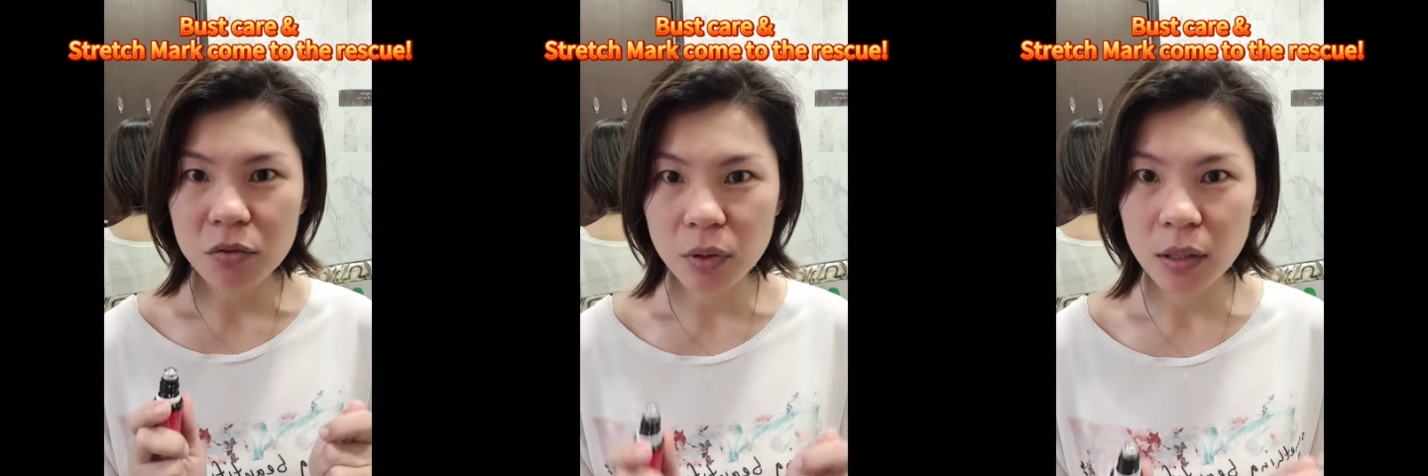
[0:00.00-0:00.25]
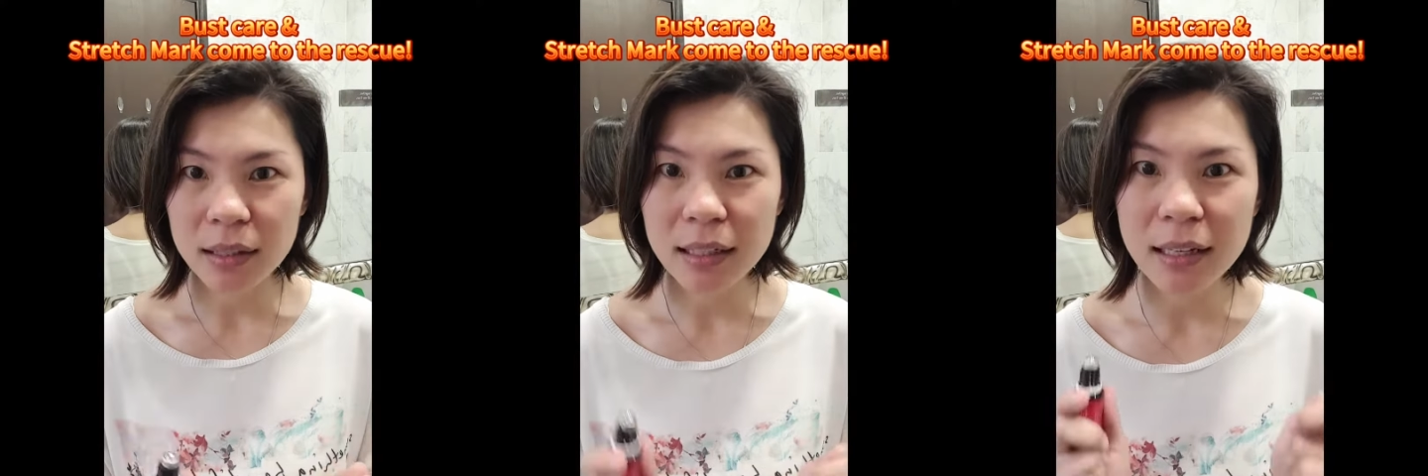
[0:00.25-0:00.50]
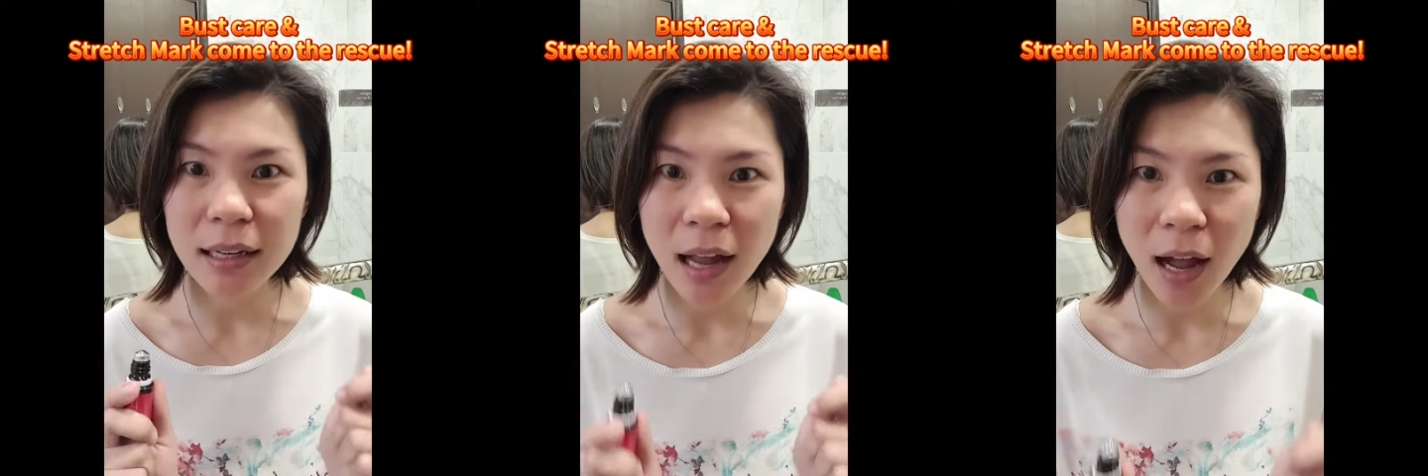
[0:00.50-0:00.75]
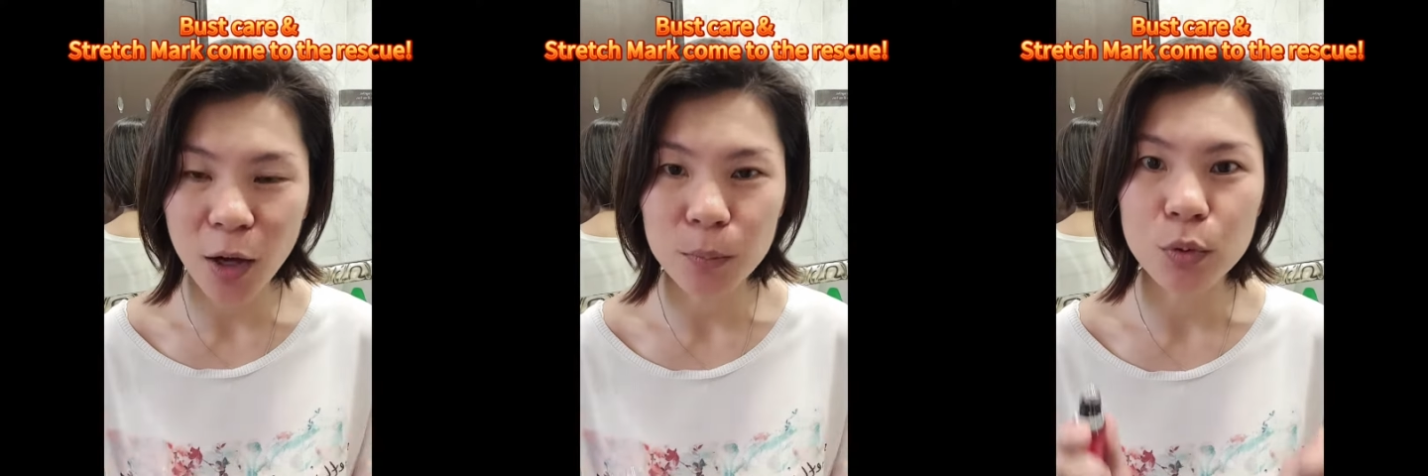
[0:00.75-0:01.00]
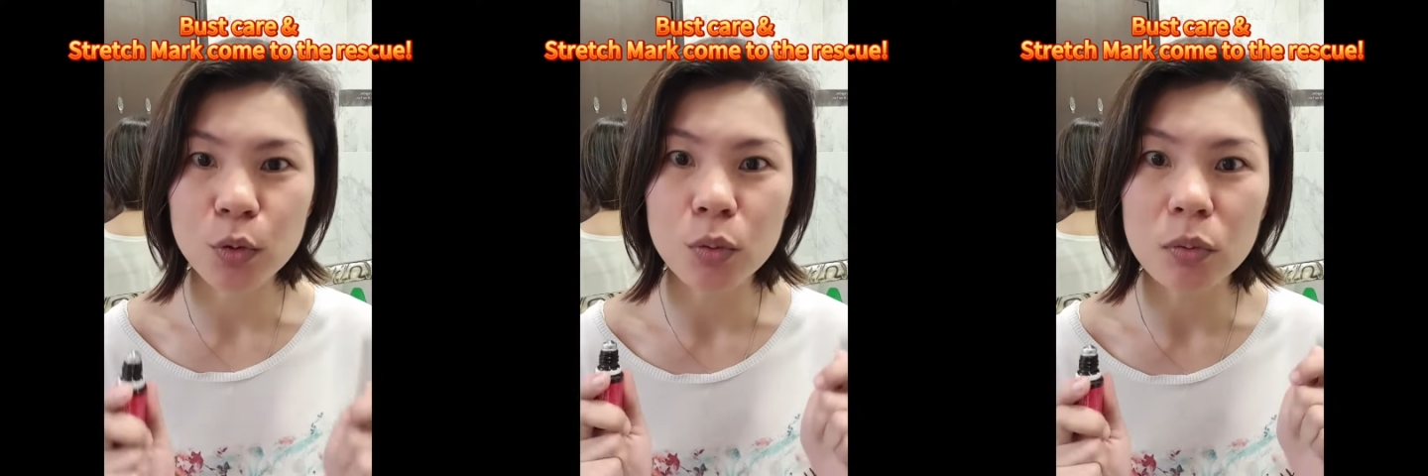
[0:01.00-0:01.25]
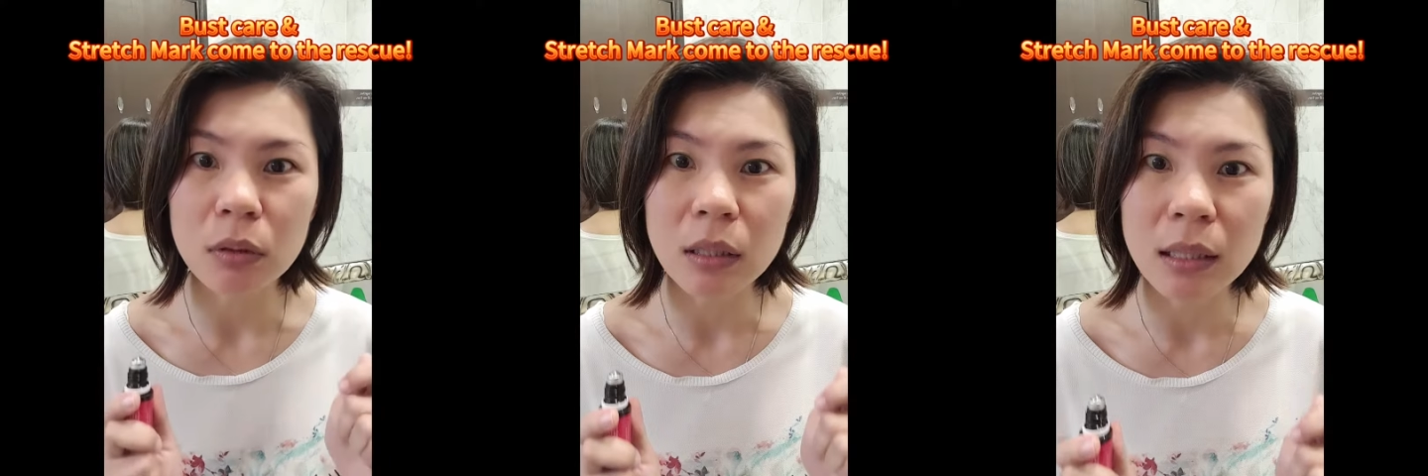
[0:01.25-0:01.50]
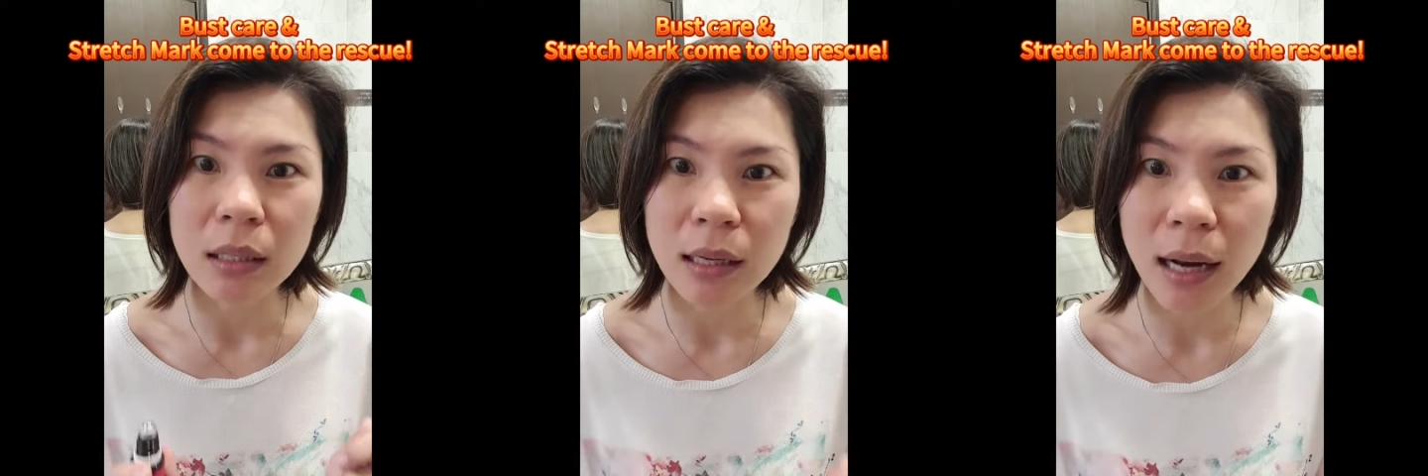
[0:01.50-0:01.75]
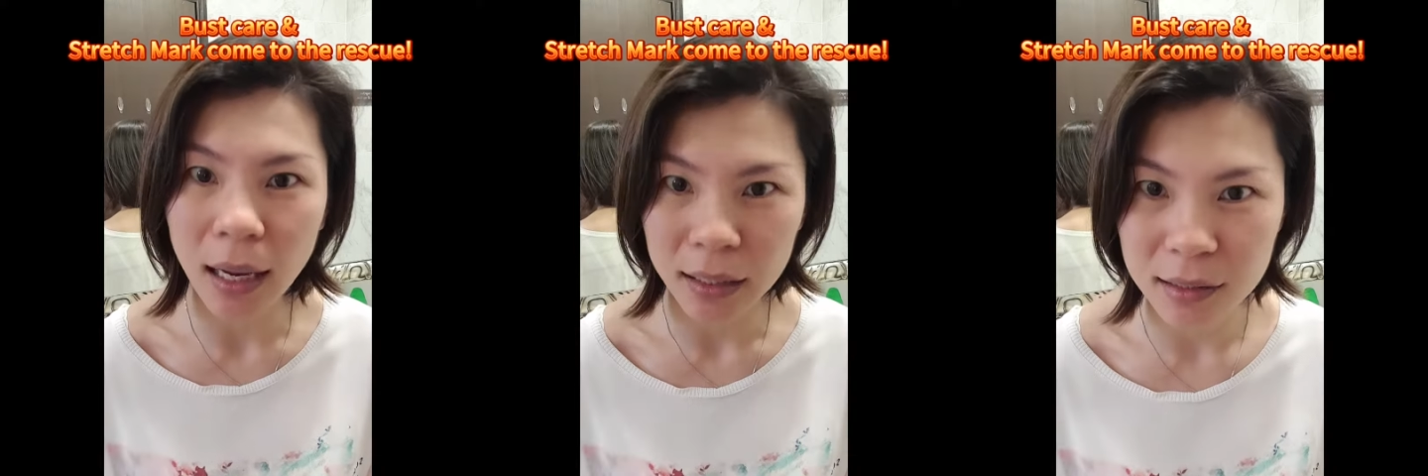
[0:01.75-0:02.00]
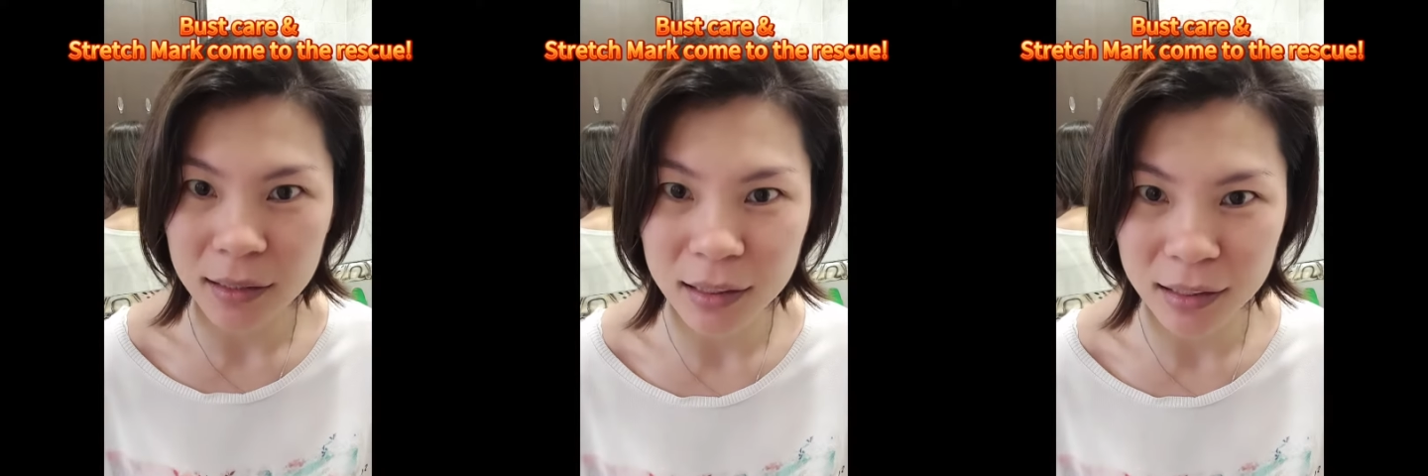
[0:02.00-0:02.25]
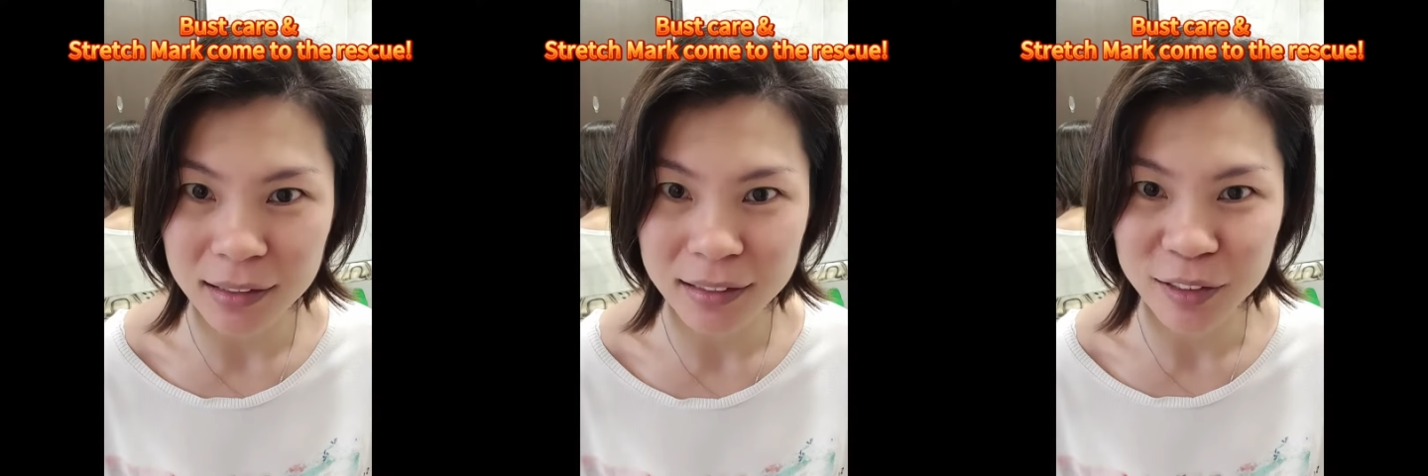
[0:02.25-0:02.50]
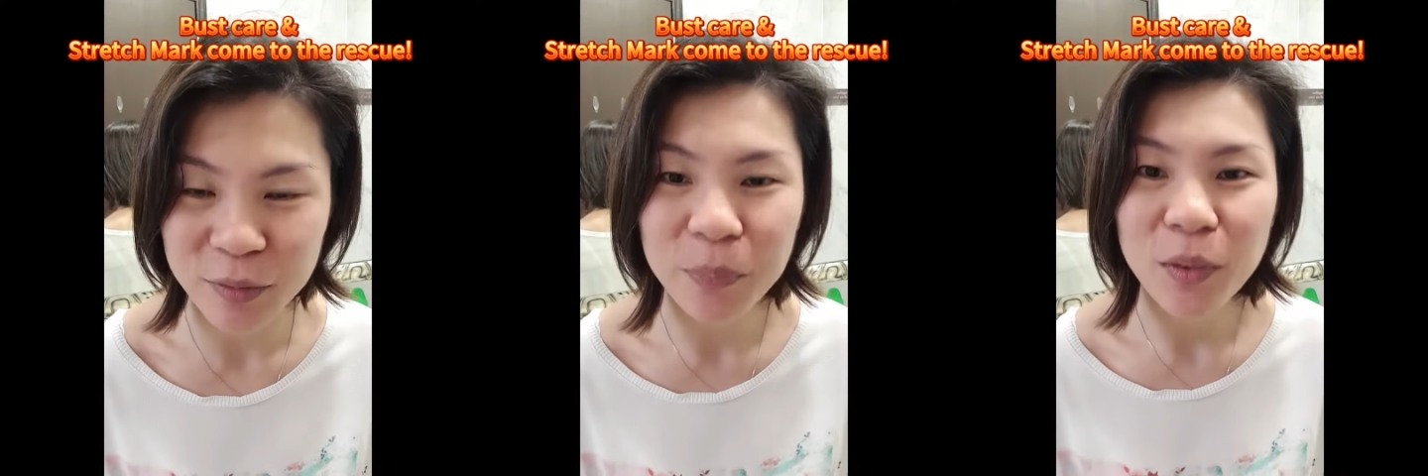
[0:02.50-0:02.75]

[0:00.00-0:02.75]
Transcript: really helped to lighten.